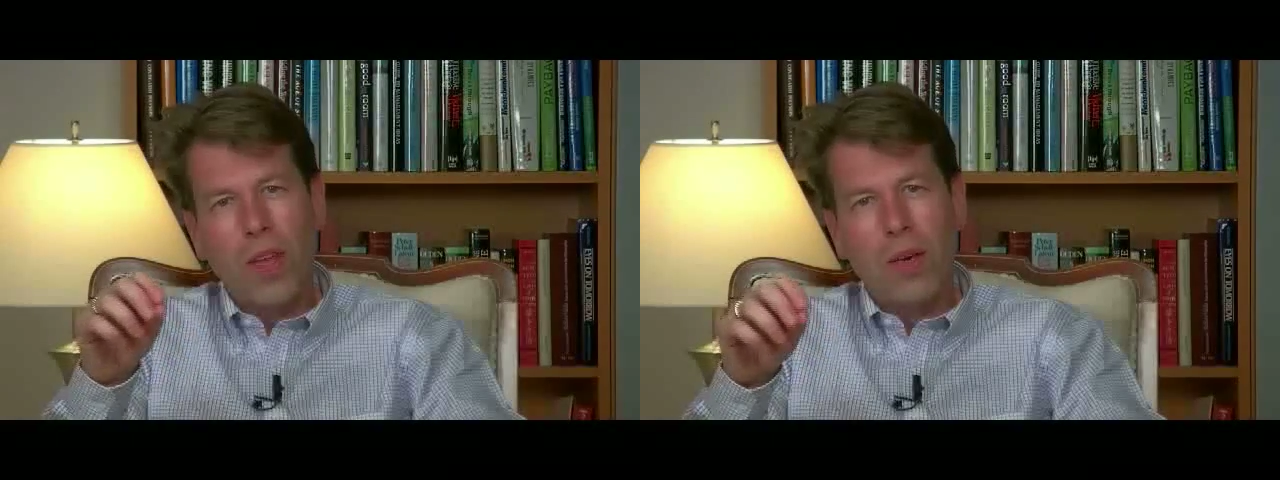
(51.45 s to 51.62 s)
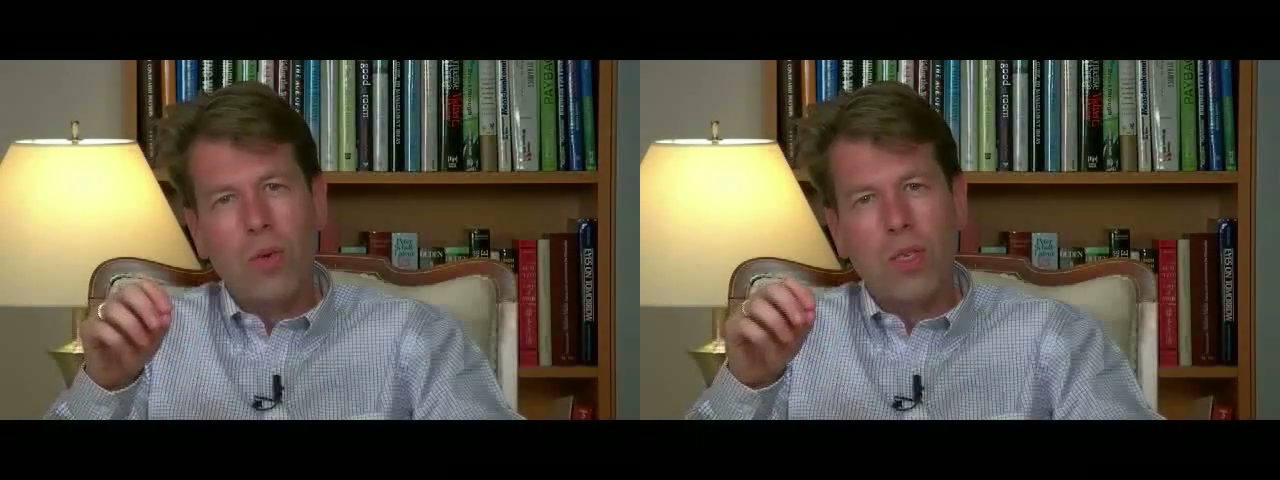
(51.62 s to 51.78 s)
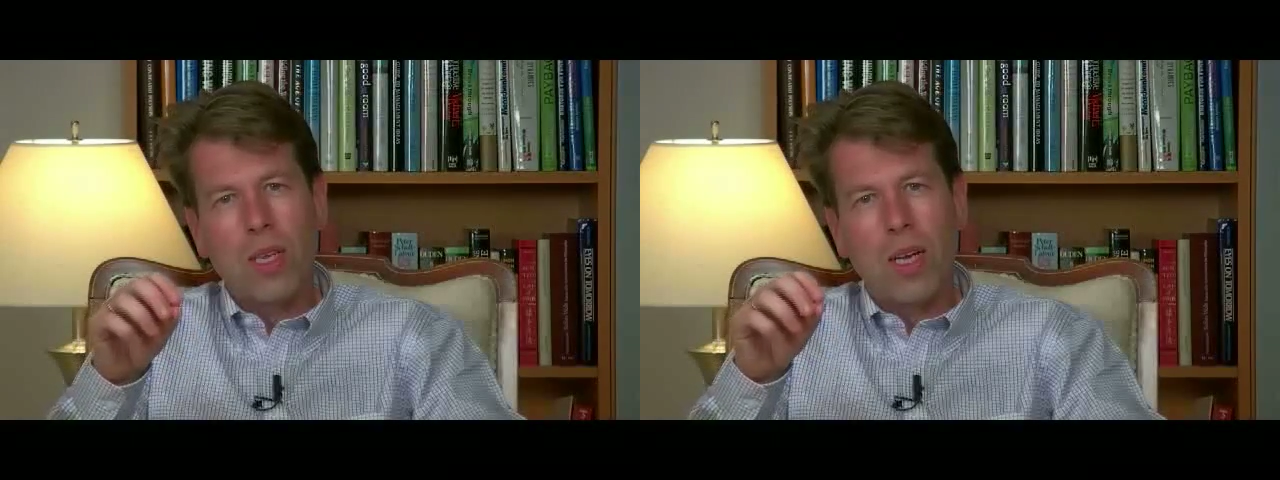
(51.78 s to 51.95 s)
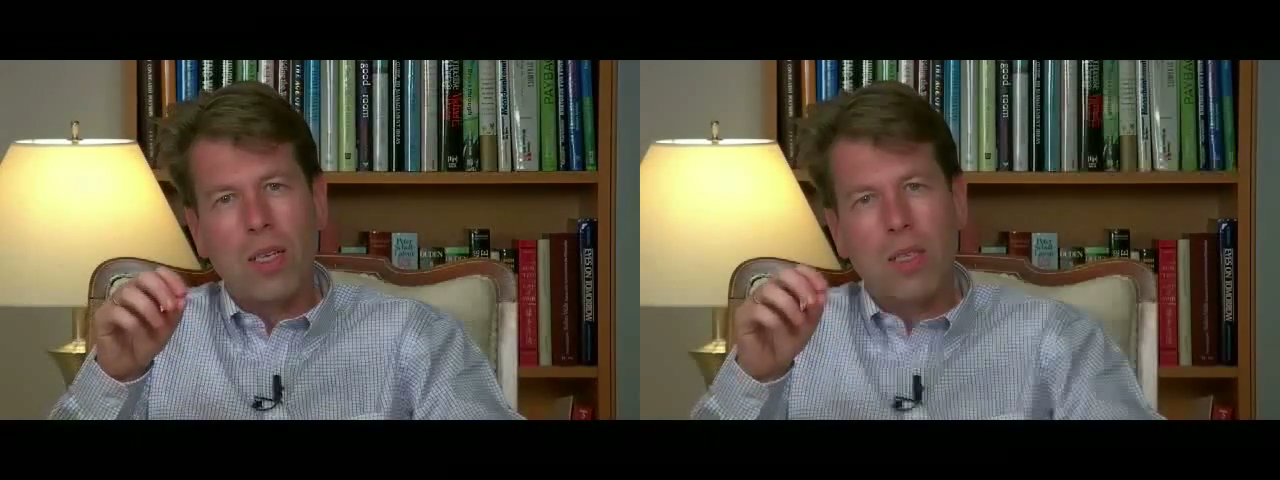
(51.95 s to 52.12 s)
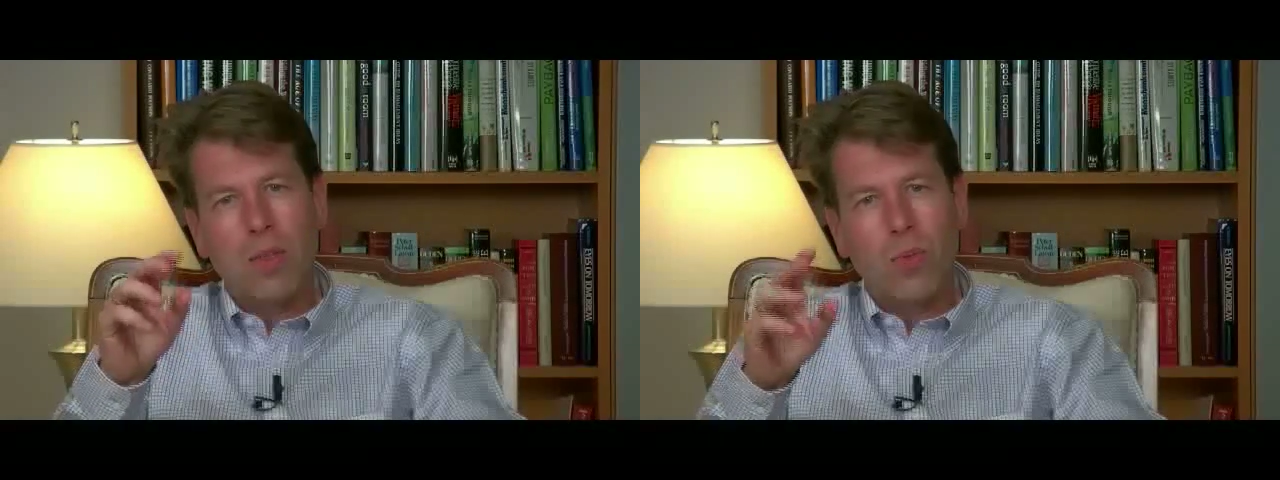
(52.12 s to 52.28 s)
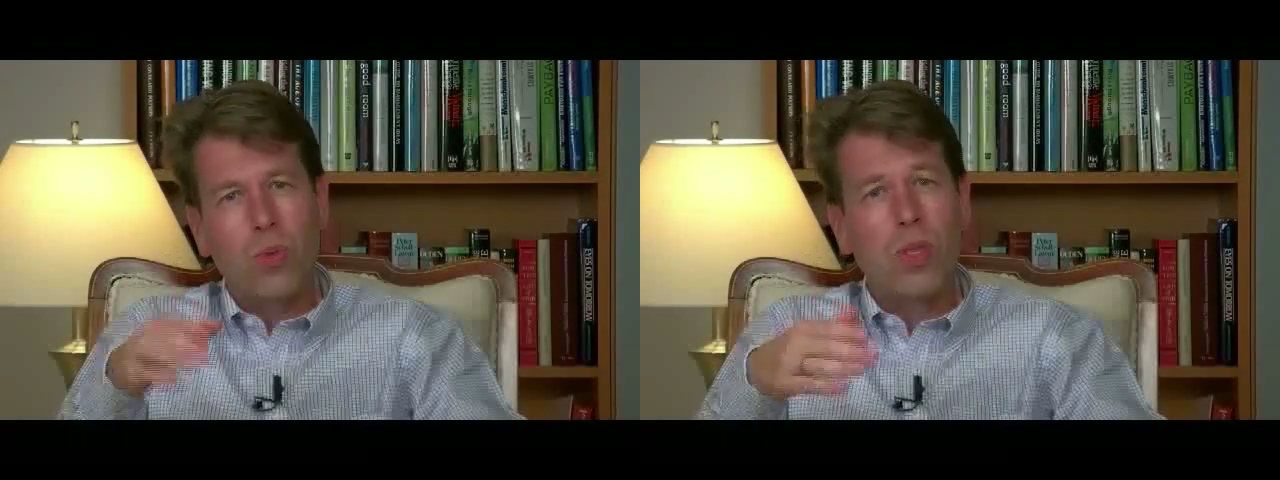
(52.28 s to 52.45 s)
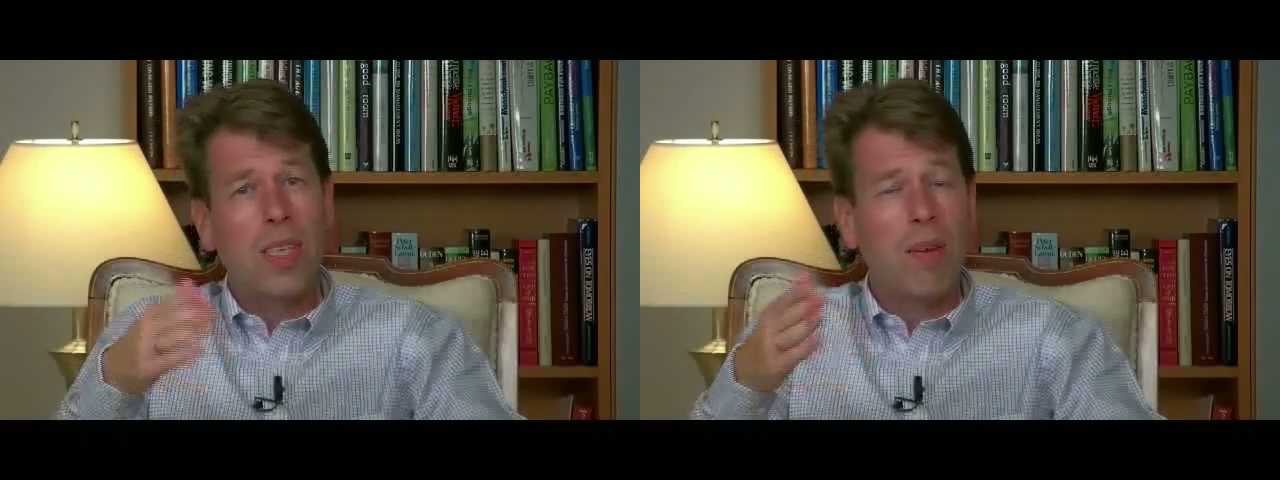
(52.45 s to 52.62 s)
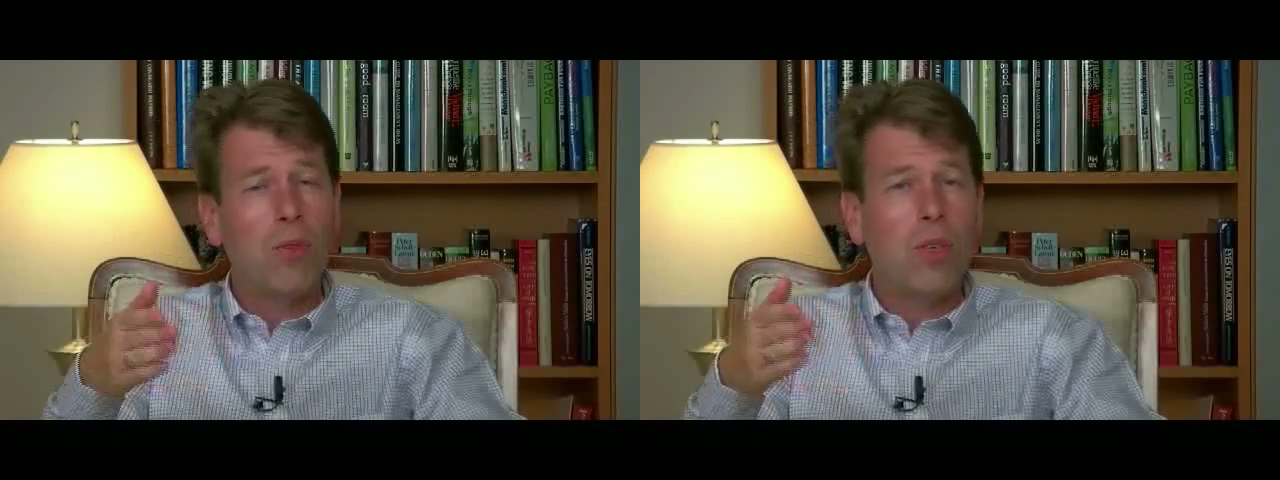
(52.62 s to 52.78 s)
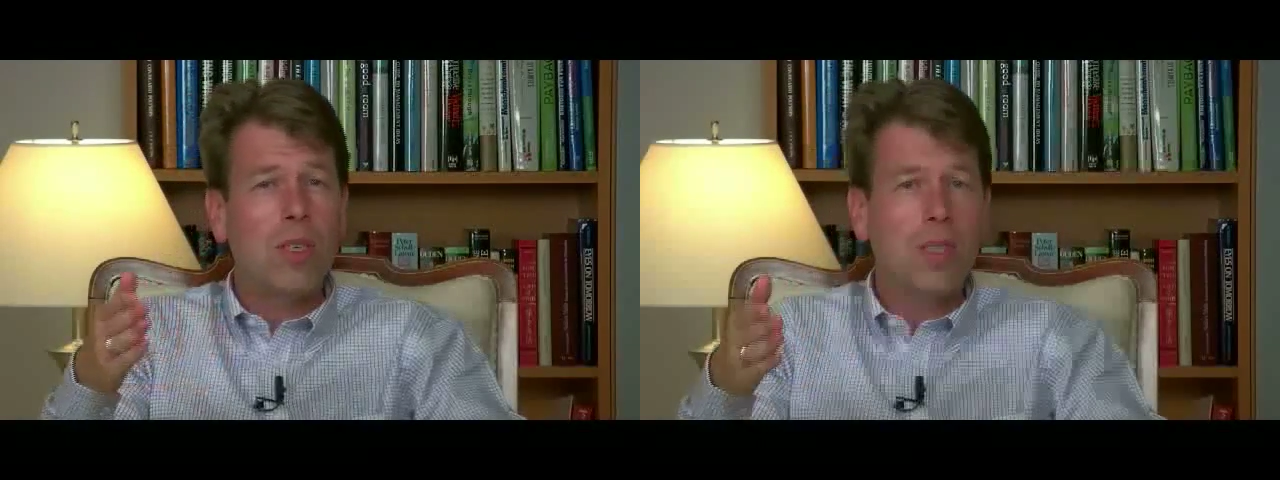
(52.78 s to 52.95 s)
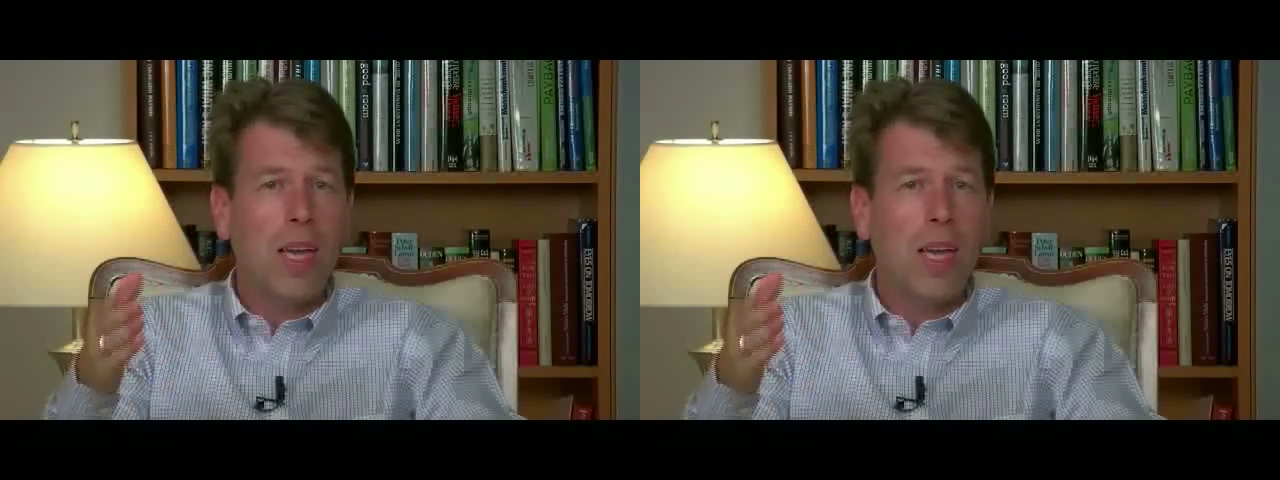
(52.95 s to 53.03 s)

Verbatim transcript: their results through several